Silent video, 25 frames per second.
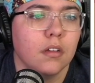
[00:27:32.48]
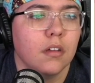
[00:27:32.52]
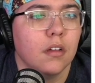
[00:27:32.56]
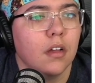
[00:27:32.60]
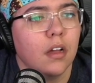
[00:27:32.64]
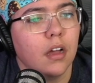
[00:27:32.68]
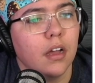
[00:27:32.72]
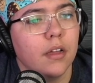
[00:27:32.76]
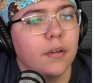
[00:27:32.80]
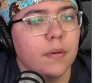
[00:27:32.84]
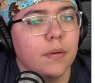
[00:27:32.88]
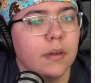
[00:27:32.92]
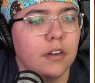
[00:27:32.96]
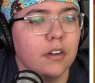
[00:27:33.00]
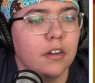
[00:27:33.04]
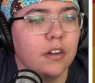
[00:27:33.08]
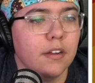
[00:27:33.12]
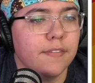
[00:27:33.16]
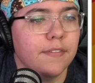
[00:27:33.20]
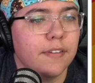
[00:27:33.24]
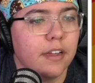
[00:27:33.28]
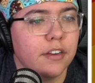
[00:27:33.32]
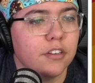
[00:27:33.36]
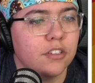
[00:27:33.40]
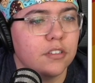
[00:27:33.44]
I wonder
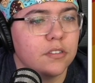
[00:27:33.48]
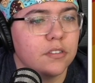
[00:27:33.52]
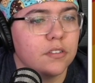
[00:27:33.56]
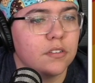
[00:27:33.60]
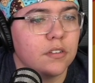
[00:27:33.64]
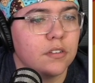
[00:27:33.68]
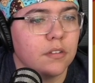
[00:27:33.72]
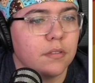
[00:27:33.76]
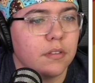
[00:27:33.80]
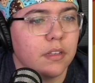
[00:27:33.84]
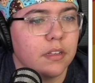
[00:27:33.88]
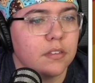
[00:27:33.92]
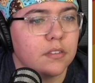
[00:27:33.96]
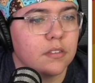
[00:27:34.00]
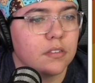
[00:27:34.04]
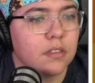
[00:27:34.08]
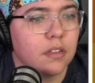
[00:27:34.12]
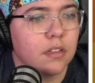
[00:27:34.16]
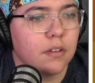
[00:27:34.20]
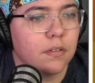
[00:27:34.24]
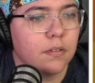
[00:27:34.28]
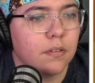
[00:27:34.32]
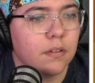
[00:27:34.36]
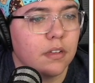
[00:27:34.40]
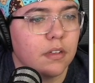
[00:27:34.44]
if I just do this
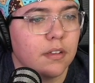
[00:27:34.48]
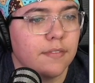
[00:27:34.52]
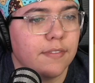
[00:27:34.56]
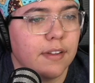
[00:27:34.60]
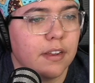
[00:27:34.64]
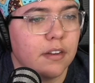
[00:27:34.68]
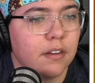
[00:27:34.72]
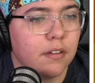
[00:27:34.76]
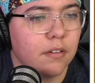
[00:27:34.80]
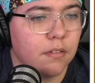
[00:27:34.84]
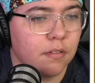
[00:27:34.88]
though. If I